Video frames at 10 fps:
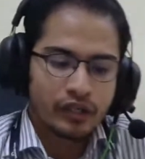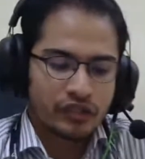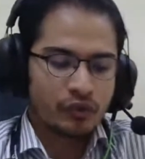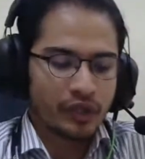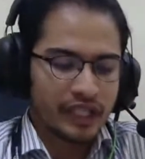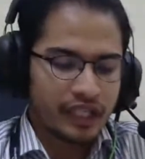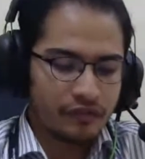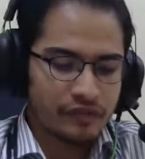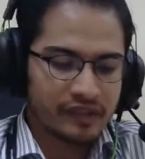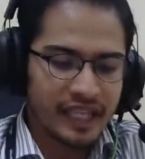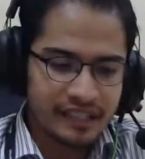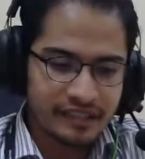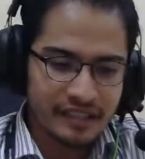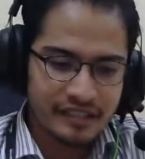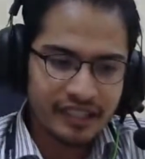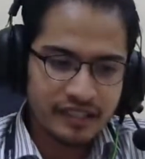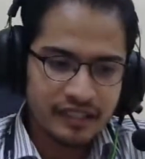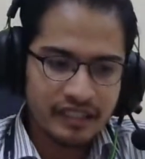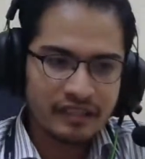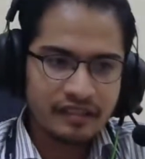So if there is a
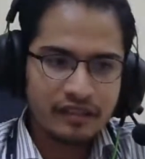certain